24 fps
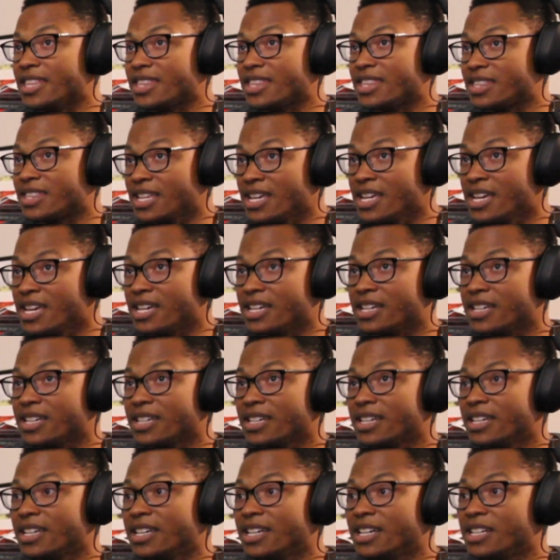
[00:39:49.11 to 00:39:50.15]
think
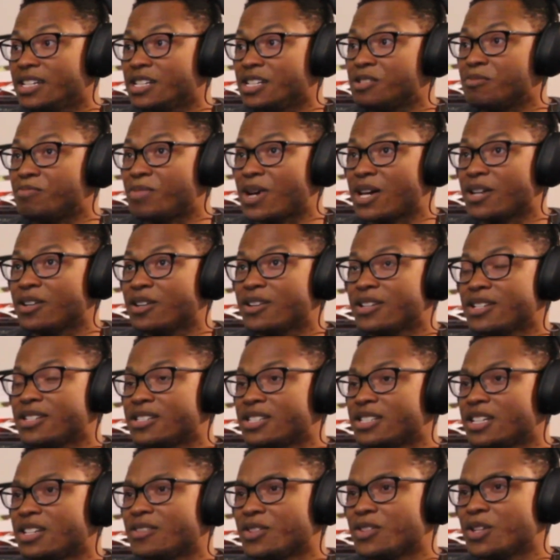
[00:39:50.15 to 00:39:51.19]
it is better,
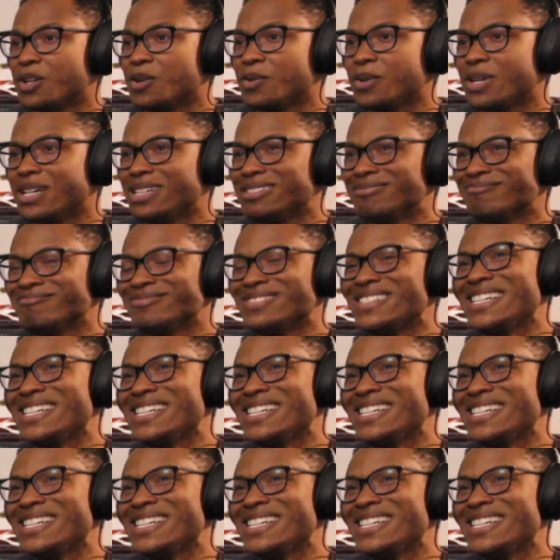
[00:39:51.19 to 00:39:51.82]
instead of going,